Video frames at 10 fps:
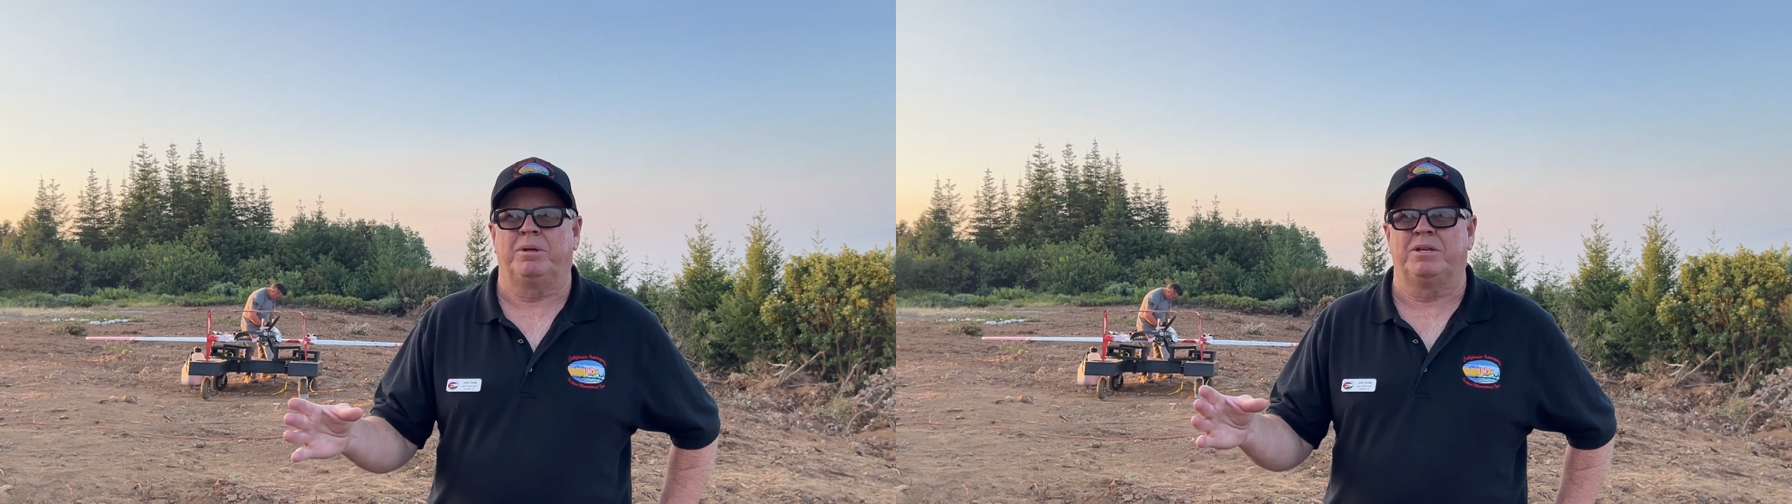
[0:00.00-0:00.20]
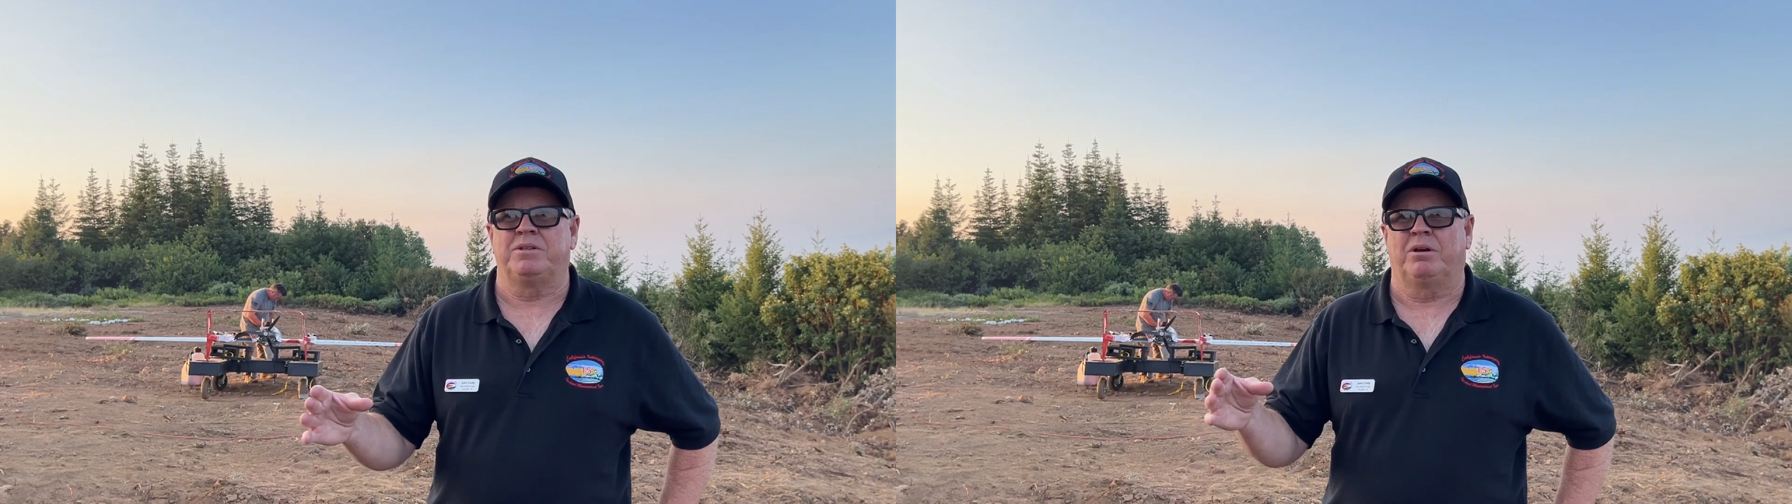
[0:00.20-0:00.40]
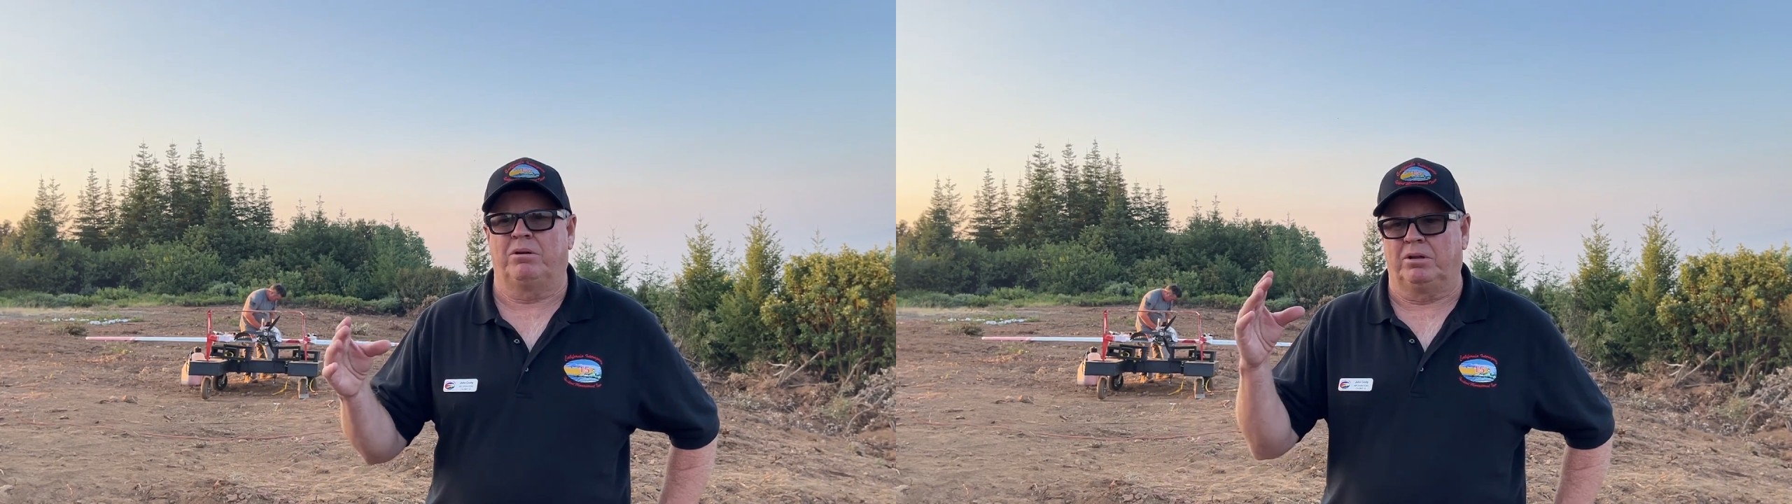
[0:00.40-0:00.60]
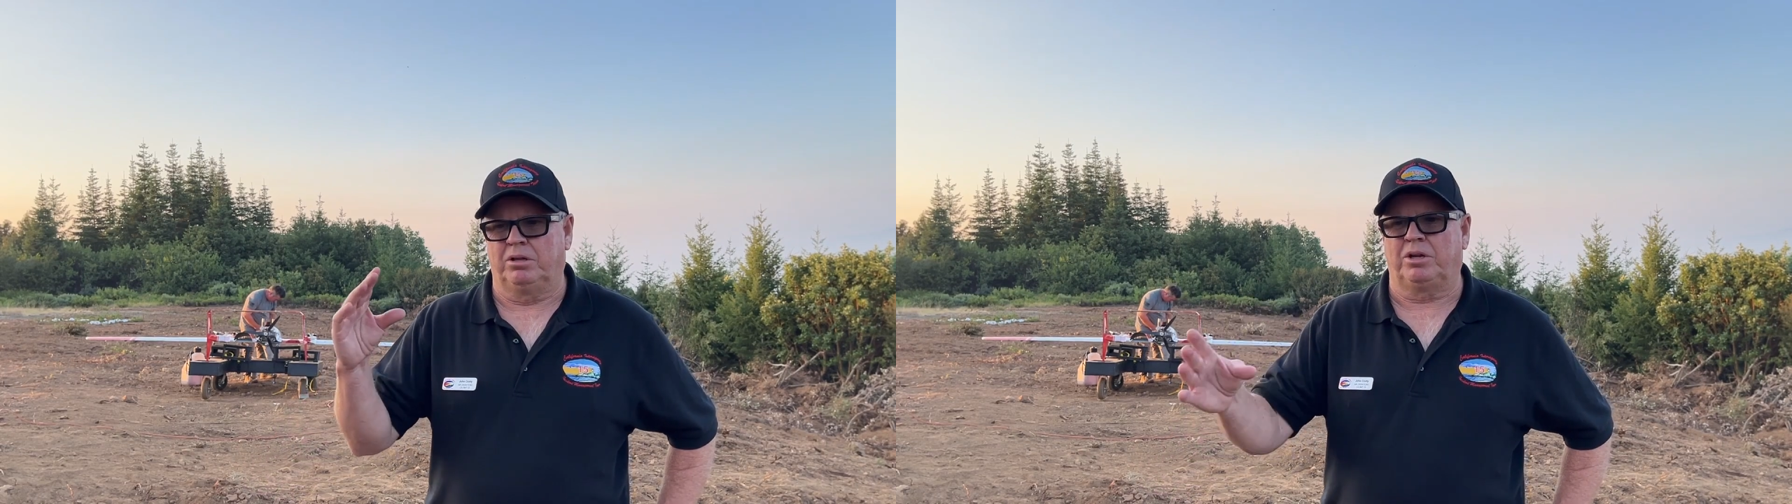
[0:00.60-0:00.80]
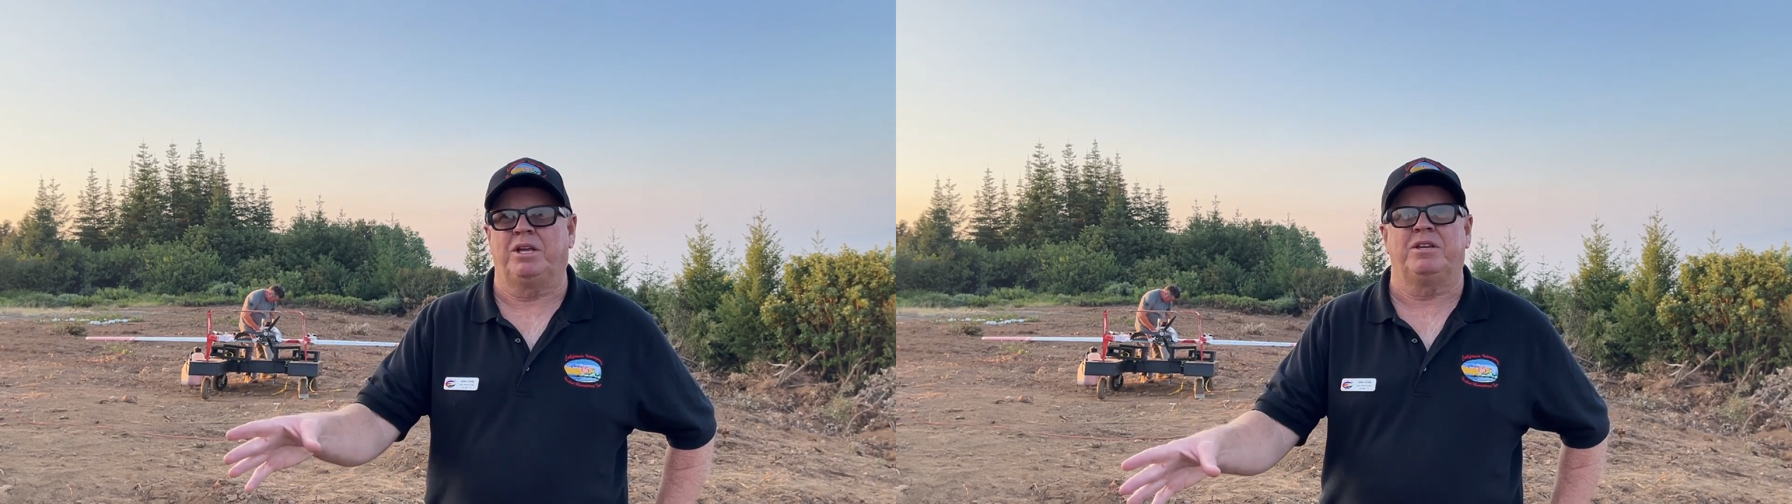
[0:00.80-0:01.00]
intel and
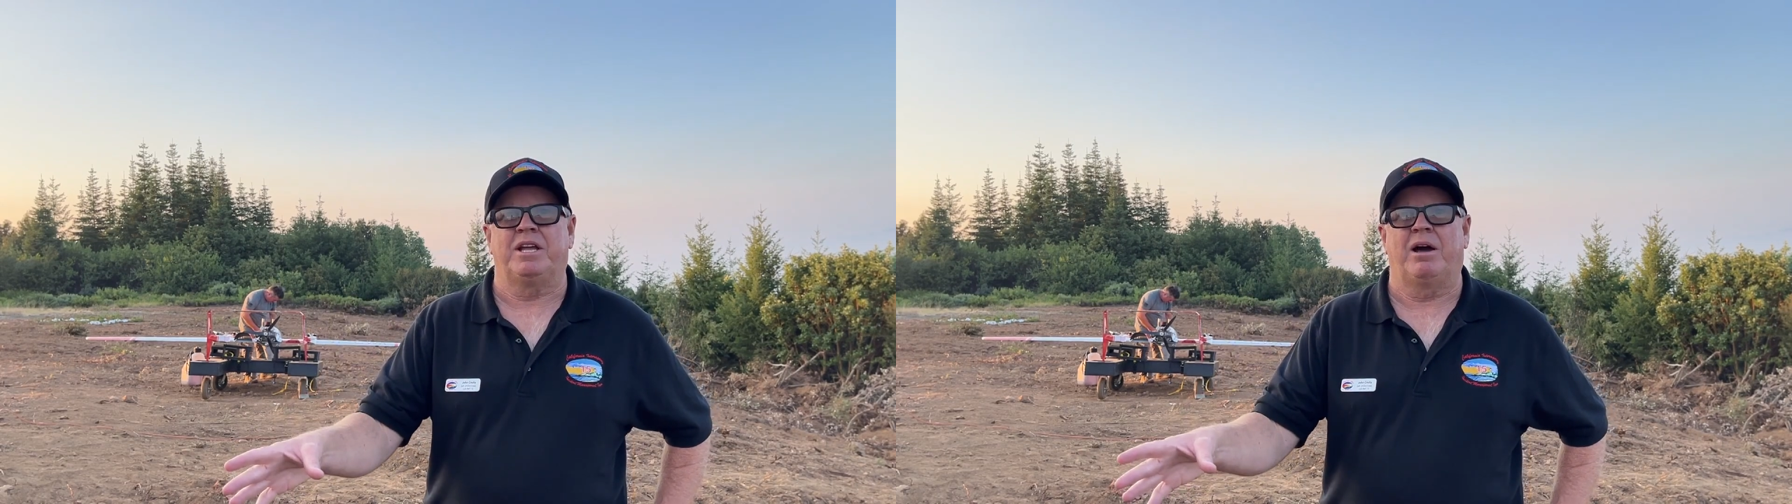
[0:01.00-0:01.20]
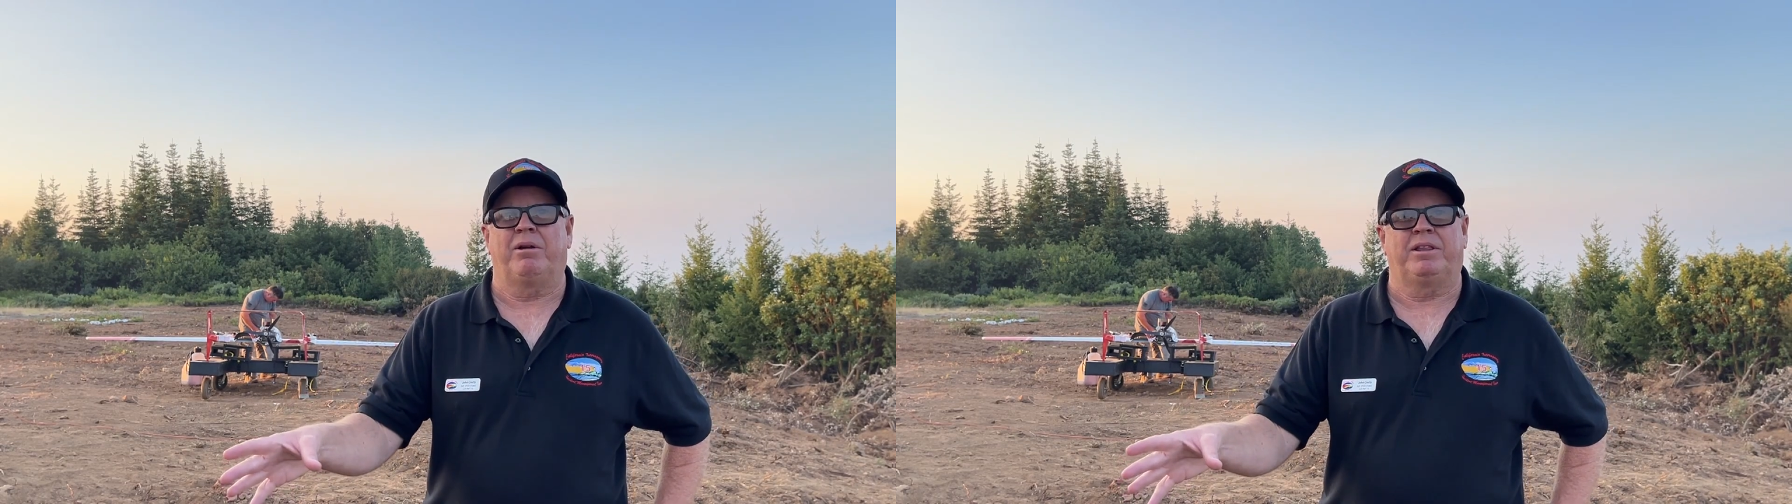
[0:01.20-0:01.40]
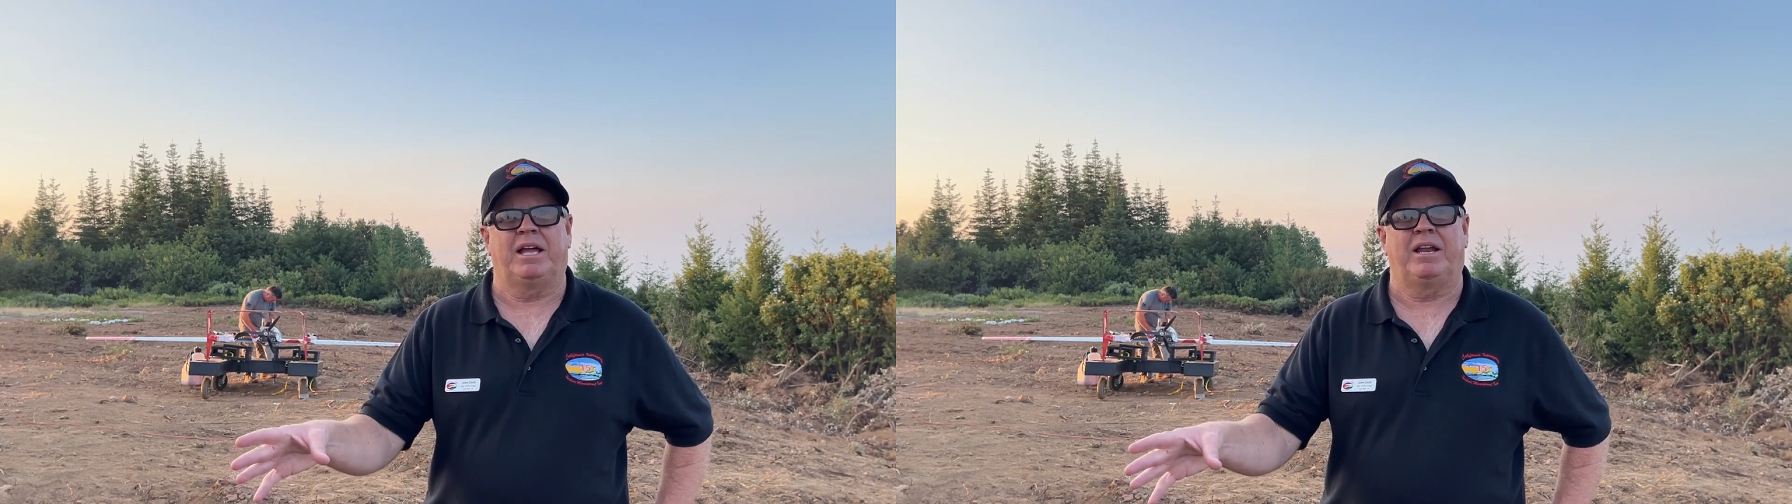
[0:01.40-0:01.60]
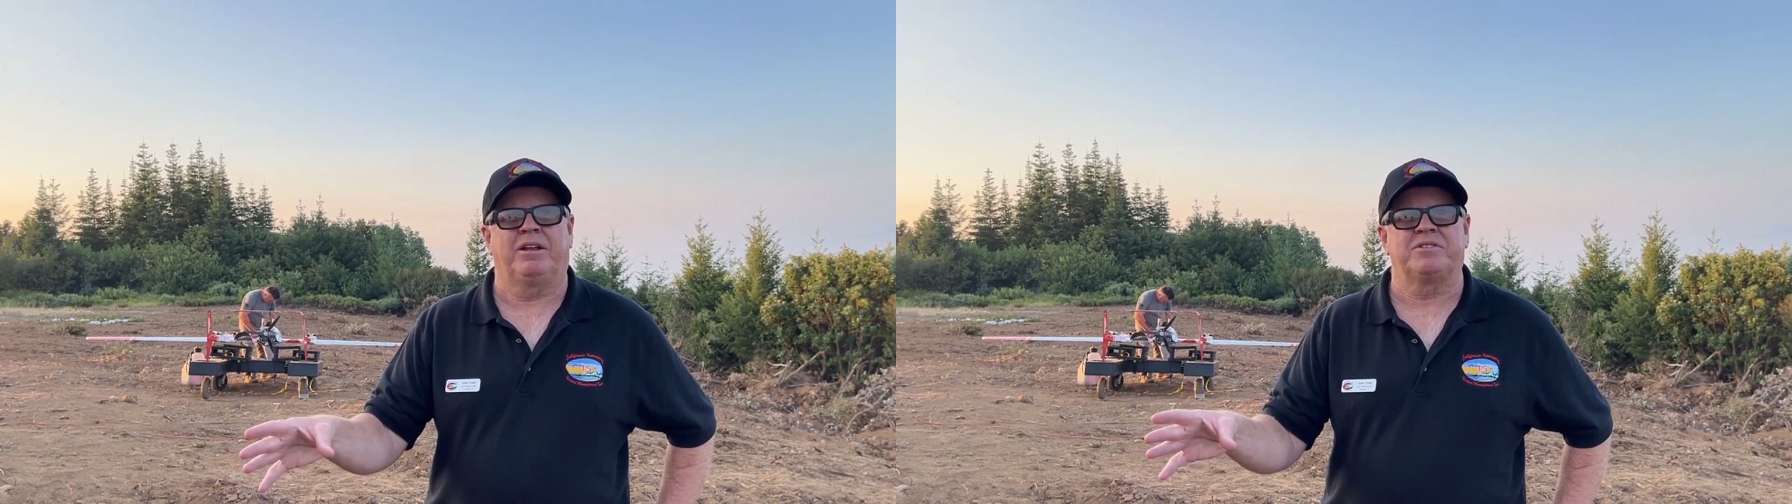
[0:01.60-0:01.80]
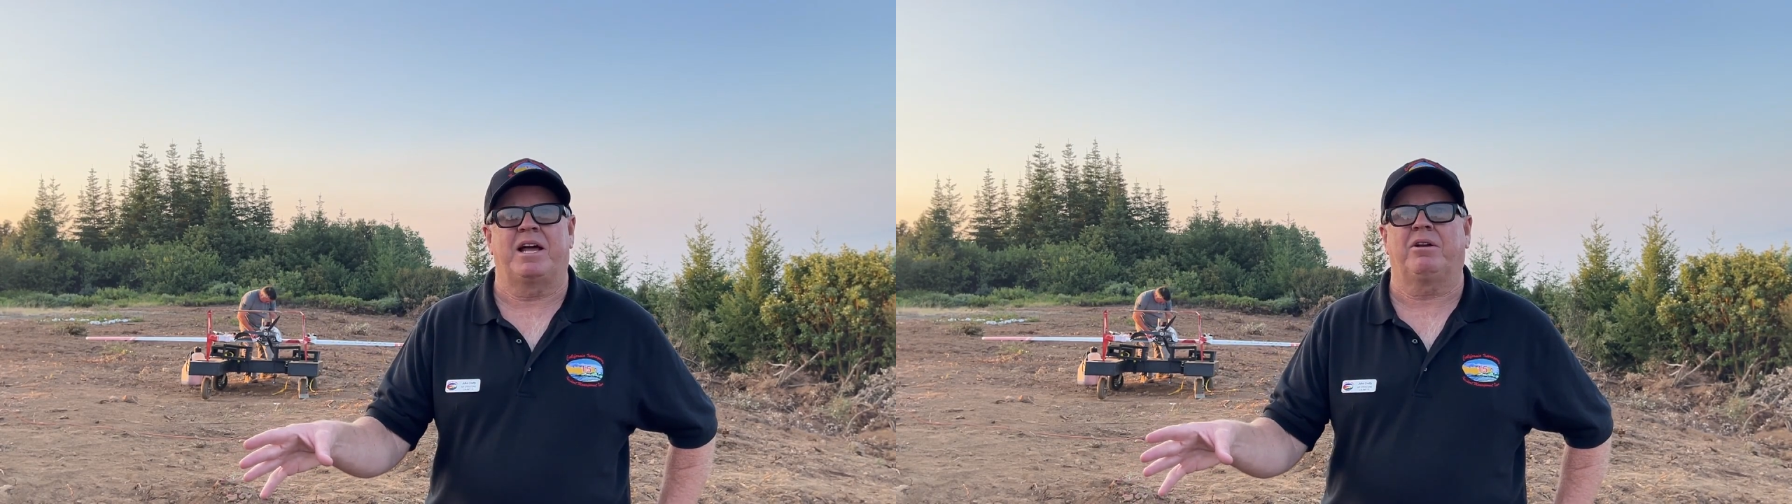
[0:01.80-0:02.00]
looking down at that
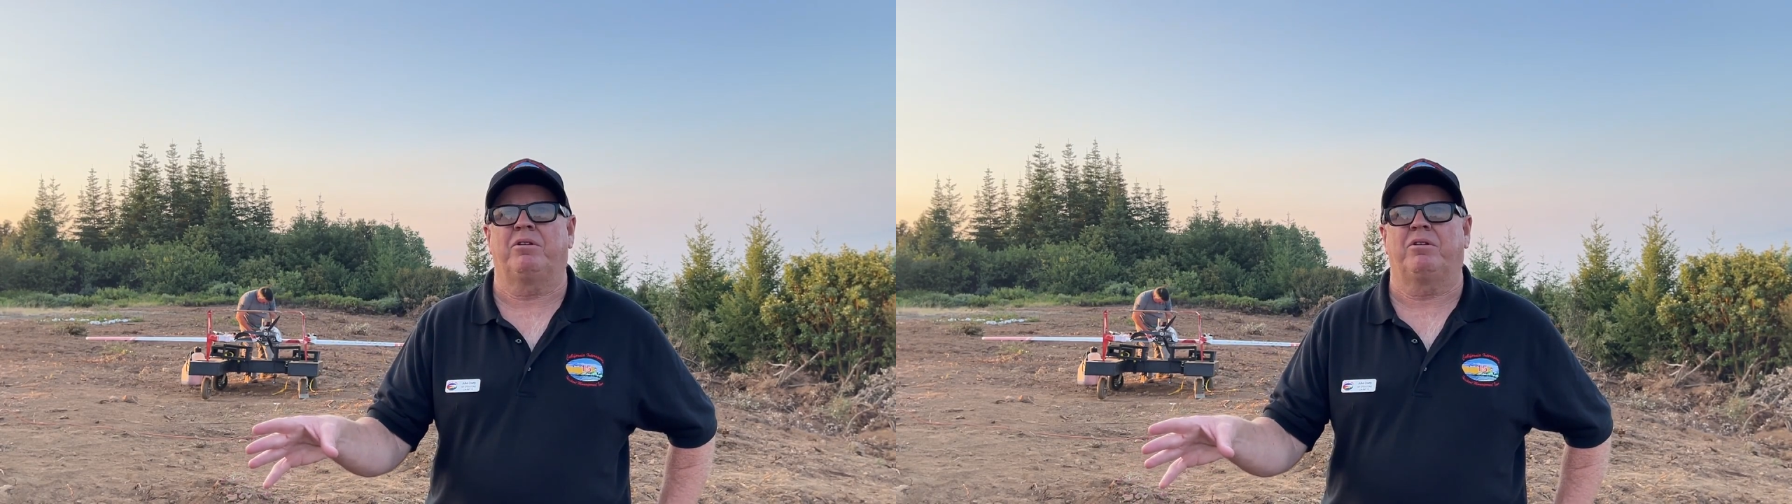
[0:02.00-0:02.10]
exact